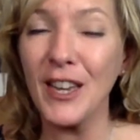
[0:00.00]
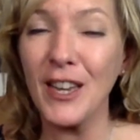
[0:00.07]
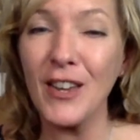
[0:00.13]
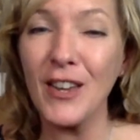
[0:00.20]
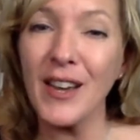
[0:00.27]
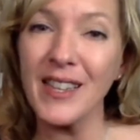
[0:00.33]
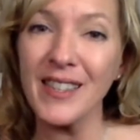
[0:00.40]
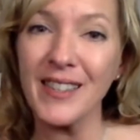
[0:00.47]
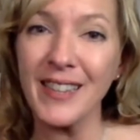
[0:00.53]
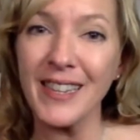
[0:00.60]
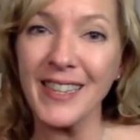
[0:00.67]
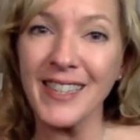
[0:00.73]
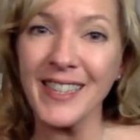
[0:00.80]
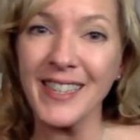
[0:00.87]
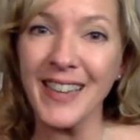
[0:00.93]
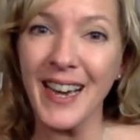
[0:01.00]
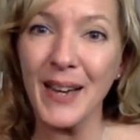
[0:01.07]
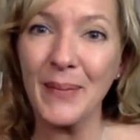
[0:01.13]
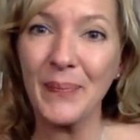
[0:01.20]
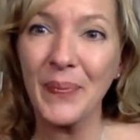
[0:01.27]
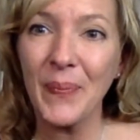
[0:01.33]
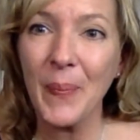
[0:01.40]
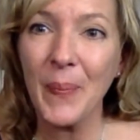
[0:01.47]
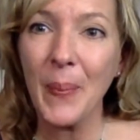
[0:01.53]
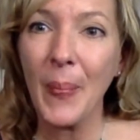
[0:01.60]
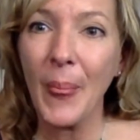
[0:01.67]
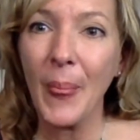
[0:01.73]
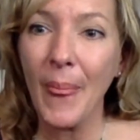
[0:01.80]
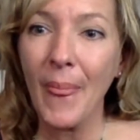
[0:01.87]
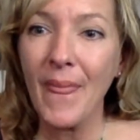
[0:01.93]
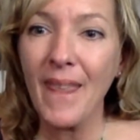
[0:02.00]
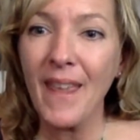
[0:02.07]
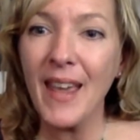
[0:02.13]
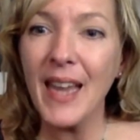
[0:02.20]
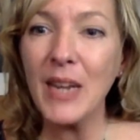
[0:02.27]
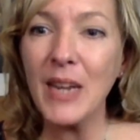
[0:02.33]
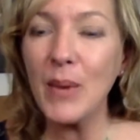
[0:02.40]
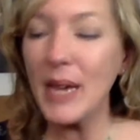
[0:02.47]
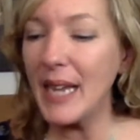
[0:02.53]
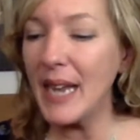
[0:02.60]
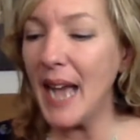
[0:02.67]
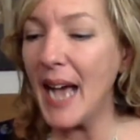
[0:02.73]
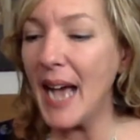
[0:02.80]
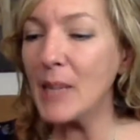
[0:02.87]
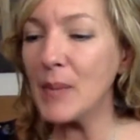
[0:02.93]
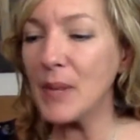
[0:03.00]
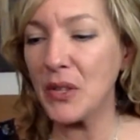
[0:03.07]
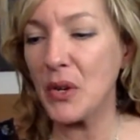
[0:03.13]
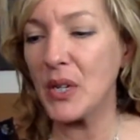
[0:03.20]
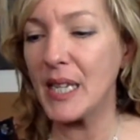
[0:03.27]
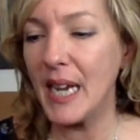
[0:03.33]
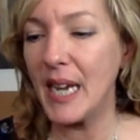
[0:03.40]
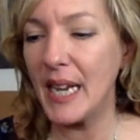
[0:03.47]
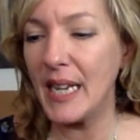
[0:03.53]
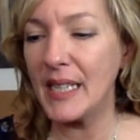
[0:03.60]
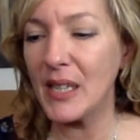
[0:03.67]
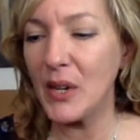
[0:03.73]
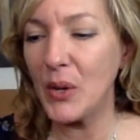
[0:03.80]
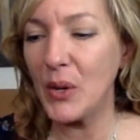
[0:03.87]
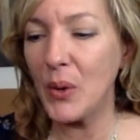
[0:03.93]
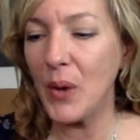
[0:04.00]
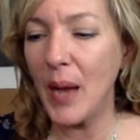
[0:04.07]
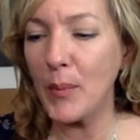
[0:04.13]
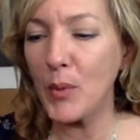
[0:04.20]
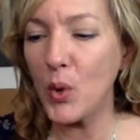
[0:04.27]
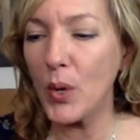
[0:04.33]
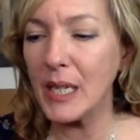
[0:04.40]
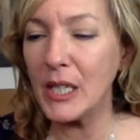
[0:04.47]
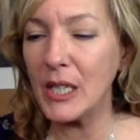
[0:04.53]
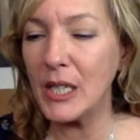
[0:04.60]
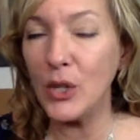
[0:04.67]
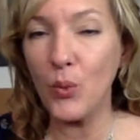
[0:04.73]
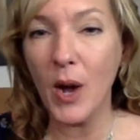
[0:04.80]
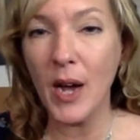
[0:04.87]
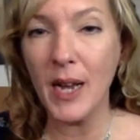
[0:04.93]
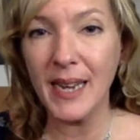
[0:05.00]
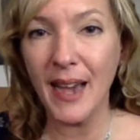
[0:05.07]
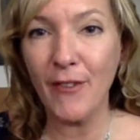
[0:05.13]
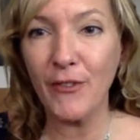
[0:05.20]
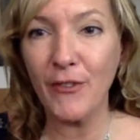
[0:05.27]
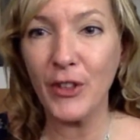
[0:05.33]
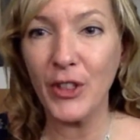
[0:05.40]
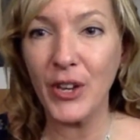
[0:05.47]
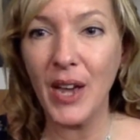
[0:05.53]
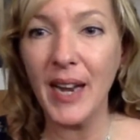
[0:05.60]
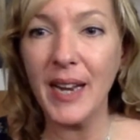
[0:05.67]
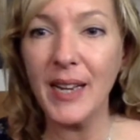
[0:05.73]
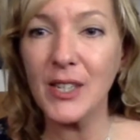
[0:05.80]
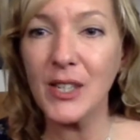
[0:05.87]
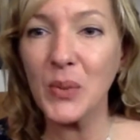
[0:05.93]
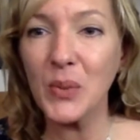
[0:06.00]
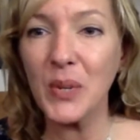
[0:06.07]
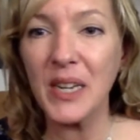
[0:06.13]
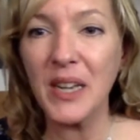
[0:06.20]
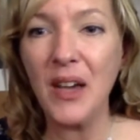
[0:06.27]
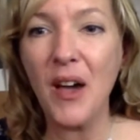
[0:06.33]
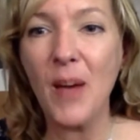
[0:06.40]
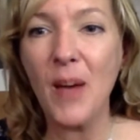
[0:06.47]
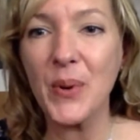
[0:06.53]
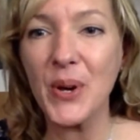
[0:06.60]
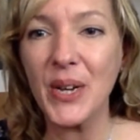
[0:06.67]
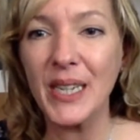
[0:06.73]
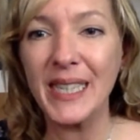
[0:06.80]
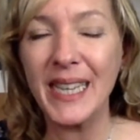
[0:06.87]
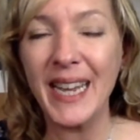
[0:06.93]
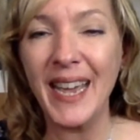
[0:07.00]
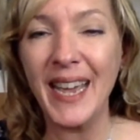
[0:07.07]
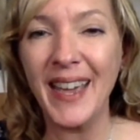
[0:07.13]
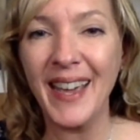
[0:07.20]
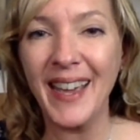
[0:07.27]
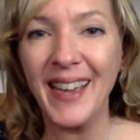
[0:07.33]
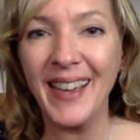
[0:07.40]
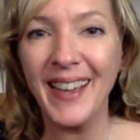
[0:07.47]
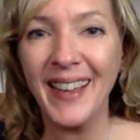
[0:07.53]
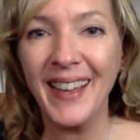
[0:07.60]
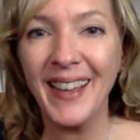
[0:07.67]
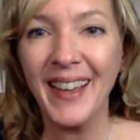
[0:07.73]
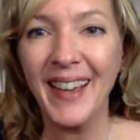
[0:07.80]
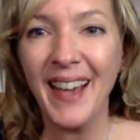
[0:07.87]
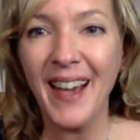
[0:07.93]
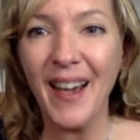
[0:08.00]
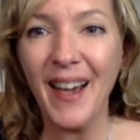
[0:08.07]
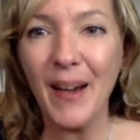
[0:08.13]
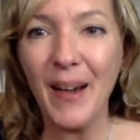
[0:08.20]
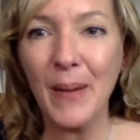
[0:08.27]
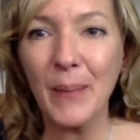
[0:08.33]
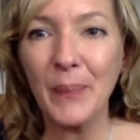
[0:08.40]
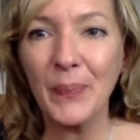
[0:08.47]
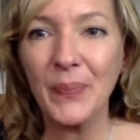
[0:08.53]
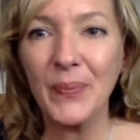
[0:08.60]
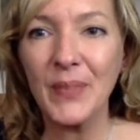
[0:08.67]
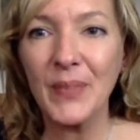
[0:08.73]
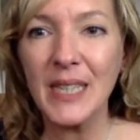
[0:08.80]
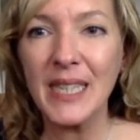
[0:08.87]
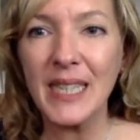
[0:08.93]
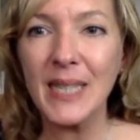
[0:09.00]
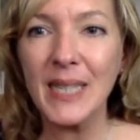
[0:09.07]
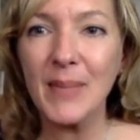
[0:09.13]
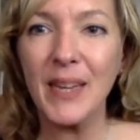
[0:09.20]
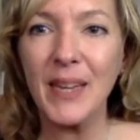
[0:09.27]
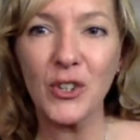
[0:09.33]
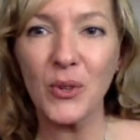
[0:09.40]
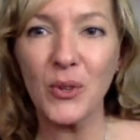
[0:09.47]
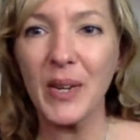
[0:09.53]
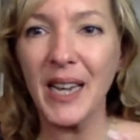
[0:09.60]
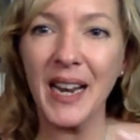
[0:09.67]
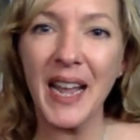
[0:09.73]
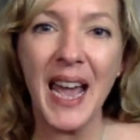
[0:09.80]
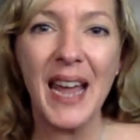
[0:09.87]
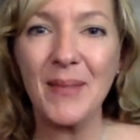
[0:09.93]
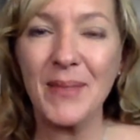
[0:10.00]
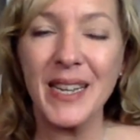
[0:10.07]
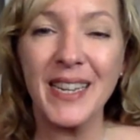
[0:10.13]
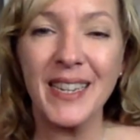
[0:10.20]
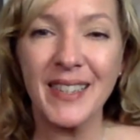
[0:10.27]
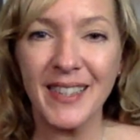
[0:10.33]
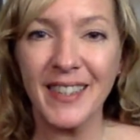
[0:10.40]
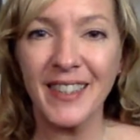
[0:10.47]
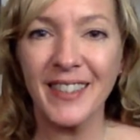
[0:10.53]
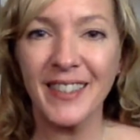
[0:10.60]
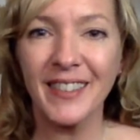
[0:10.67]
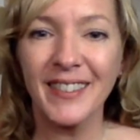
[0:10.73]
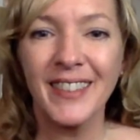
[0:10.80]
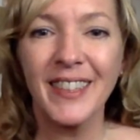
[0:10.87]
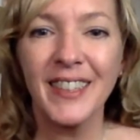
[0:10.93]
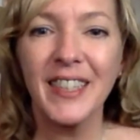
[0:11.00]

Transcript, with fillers: I'll get you guys the link to that. Anyway, it has been a long day, so I'm going to wind down for the night. I just wanted to hop on and say, hey, um, just make sure we kind of had a minute to,